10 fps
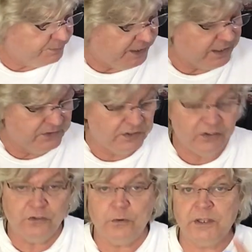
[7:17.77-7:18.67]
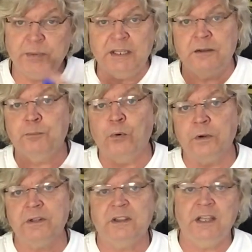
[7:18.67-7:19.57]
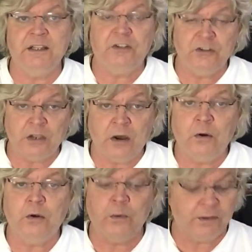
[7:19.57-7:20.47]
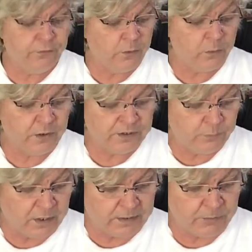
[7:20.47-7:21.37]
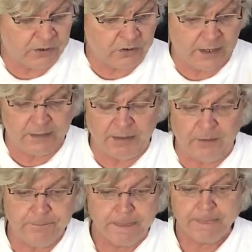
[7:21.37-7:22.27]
because this is going to be an important thing to know going forward, what I'm going to talk about.